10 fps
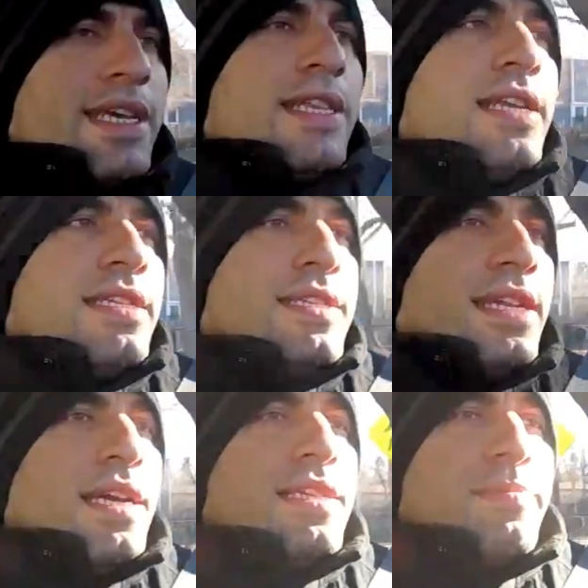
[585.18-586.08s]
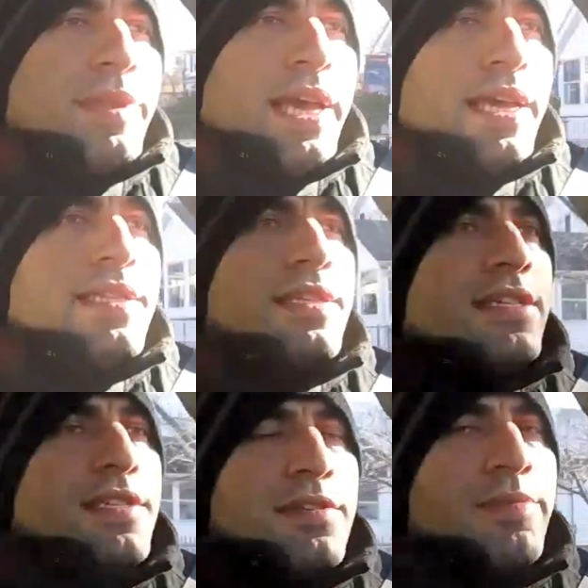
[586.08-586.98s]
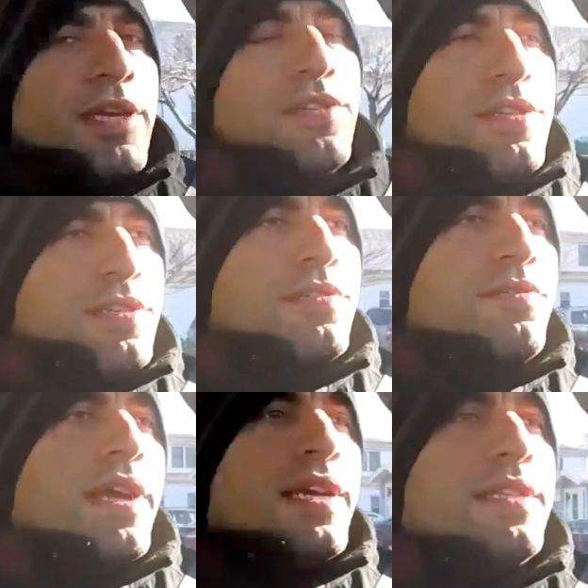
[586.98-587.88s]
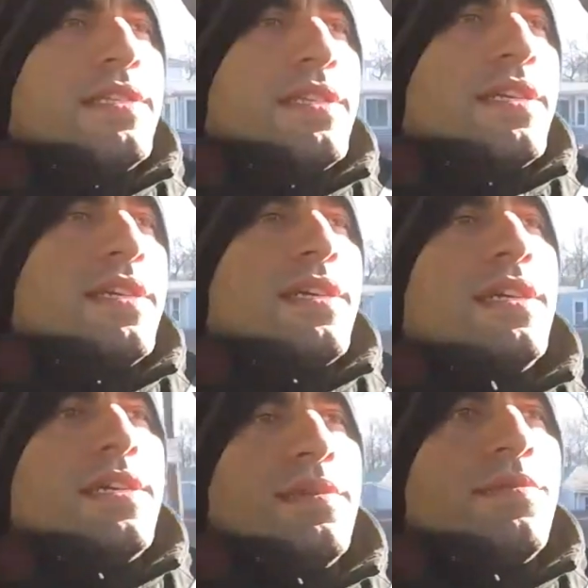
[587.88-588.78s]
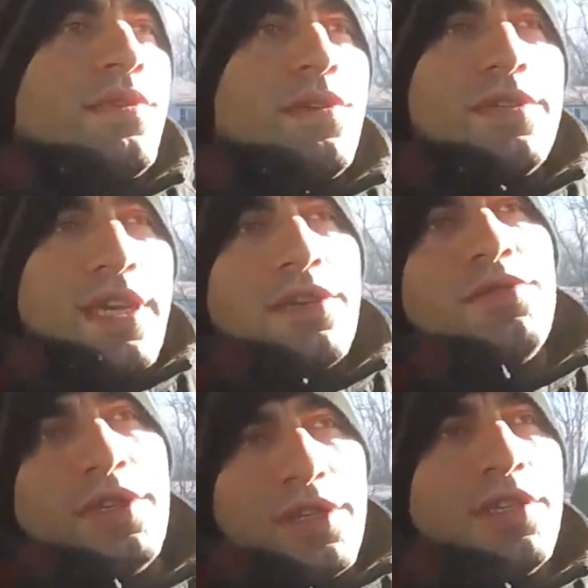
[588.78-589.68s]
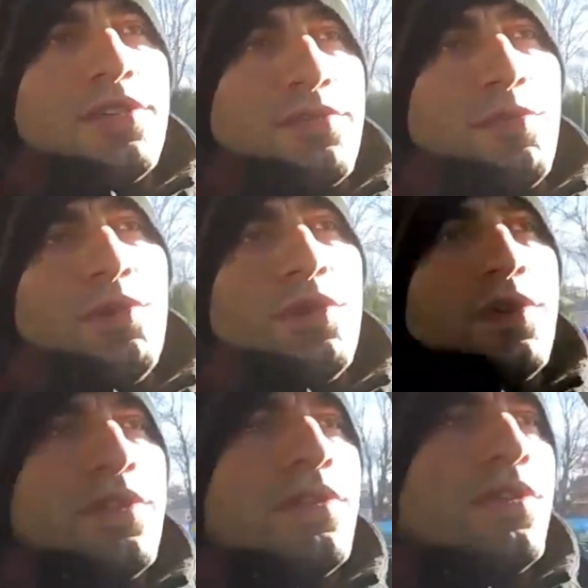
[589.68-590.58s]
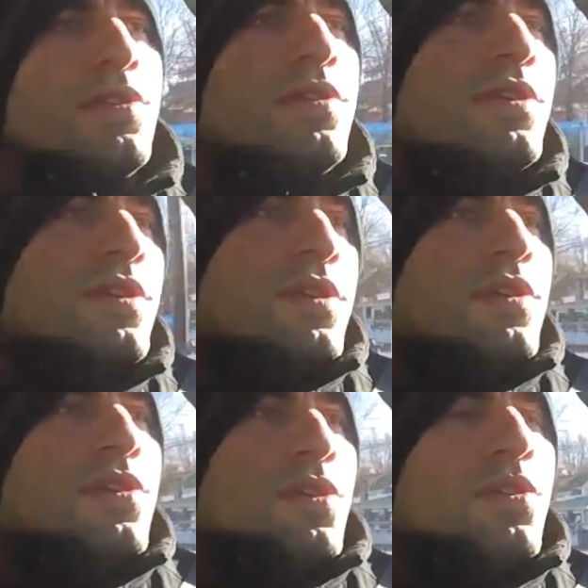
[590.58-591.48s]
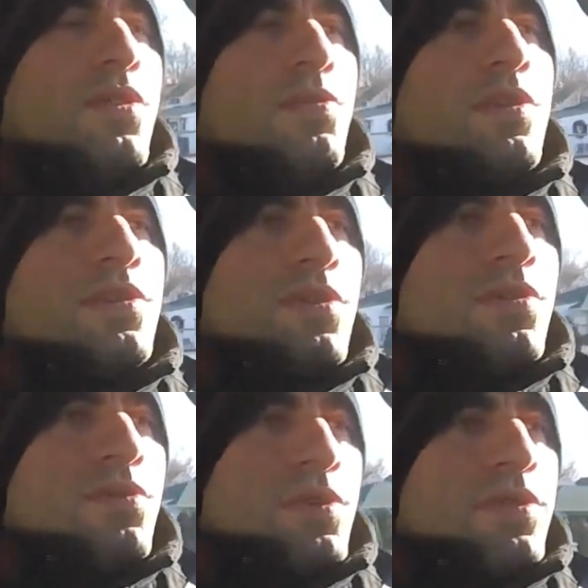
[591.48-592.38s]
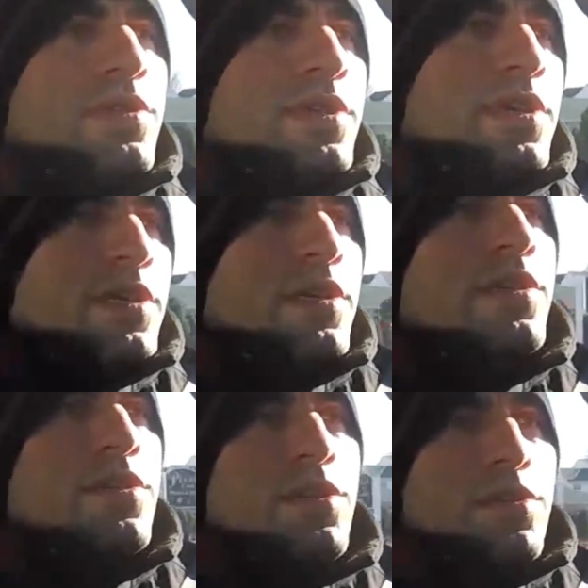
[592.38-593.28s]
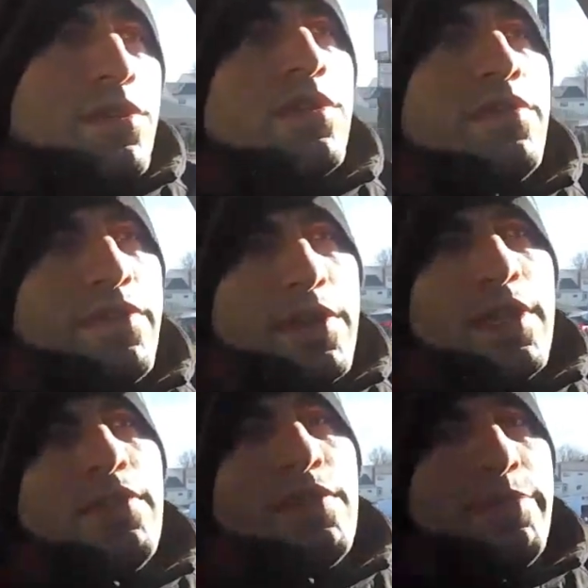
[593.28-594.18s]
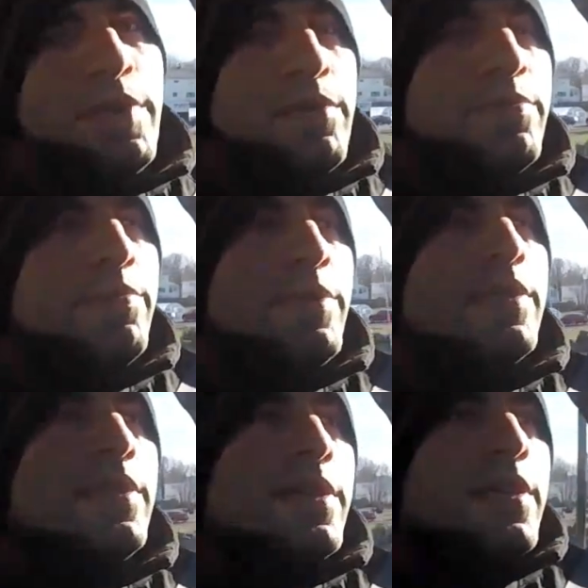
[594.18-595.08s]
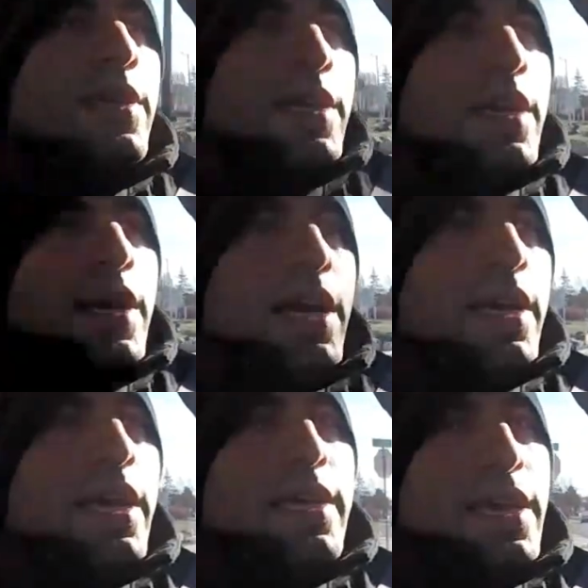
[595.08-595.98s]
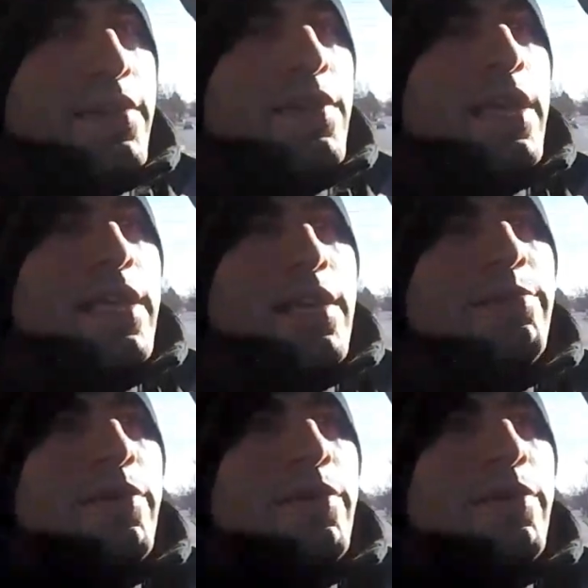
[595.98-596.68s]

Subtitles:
saying that it's not as planted. The suspension is great. You know, it's actually a little smoother than the older ones. The older ones, you know, you could feel every bump, but I kind of I